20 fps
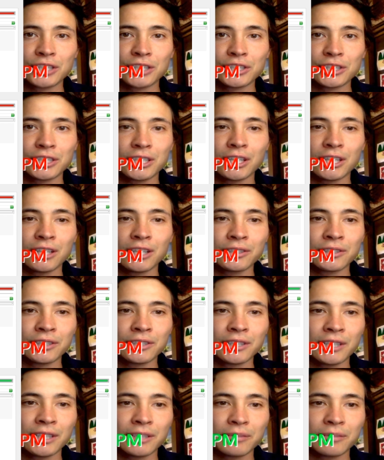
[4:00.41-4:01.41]
the color to
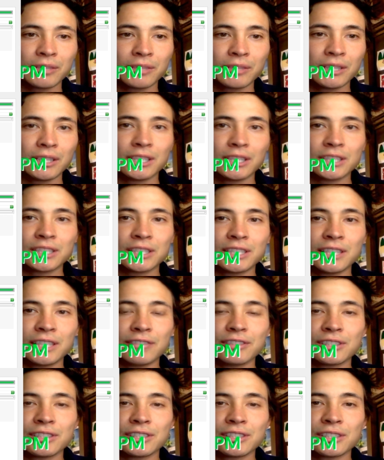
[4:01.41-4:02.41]
like
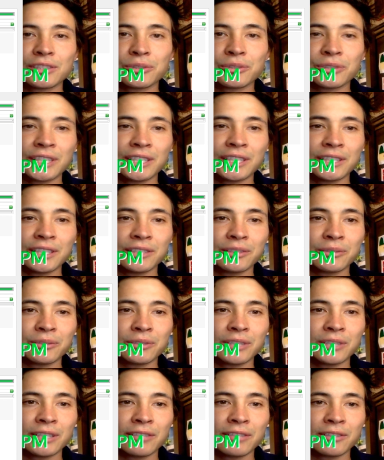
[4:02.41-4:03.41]
Stevenson green or
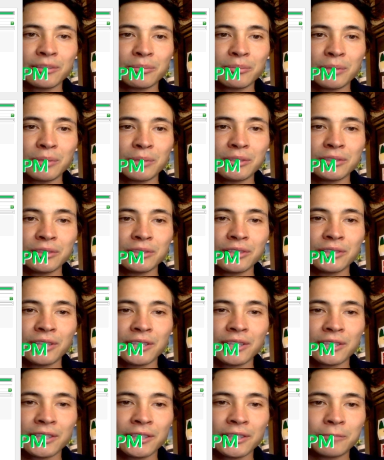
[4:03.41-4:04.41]
whatever, maybe a little
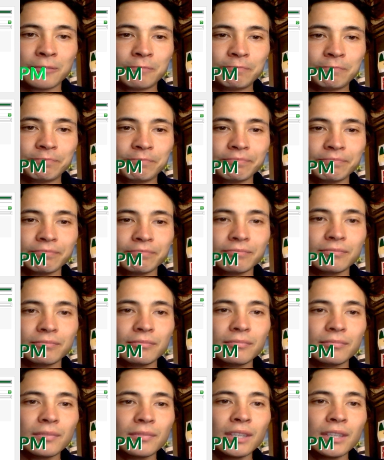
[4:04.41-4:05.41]
darker.
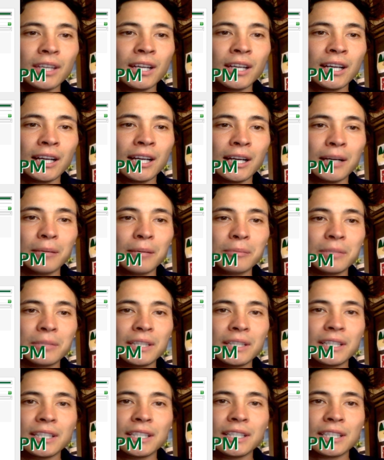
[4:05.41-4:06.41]
And
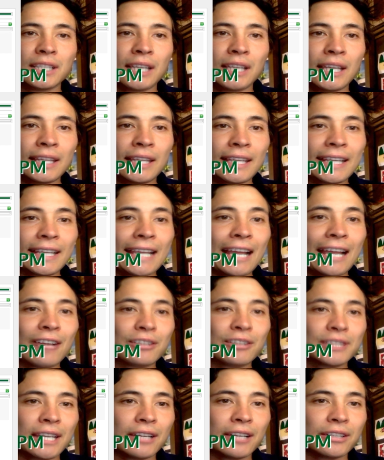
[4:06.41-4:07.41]
then
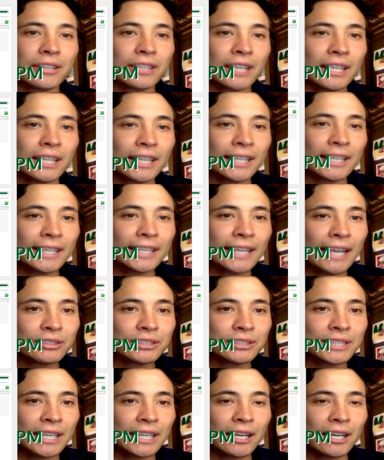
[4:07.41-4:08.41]
countdown. I like
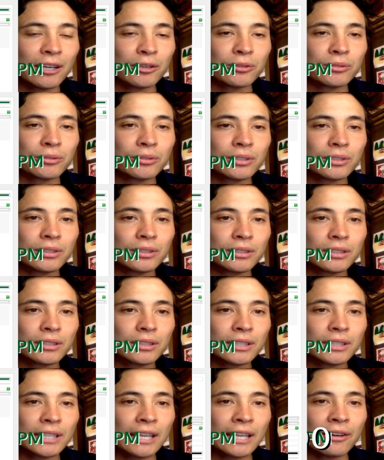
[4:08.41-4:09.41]
countdown,
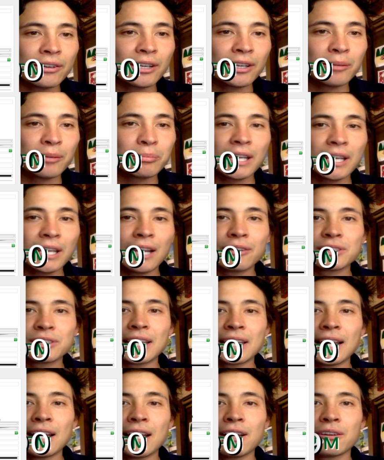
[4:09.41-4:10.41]
count up, count
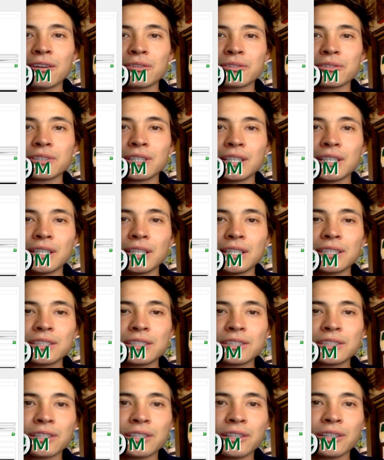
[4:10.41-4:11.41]
down.
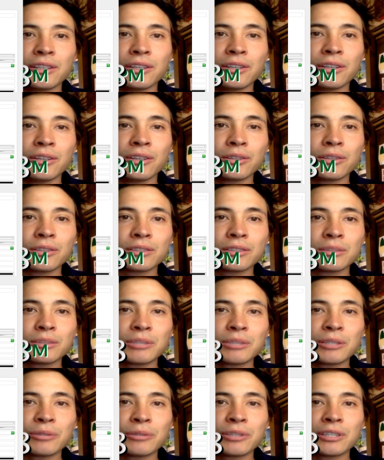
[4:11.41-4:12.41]
So let me
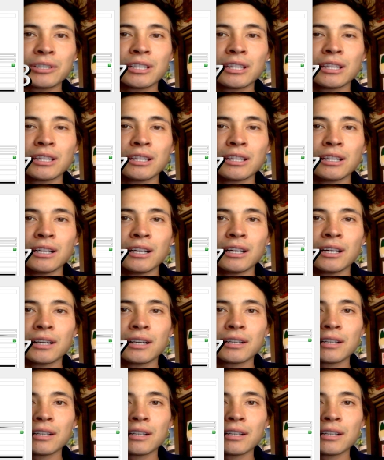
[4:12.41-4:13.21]
get rid of clock,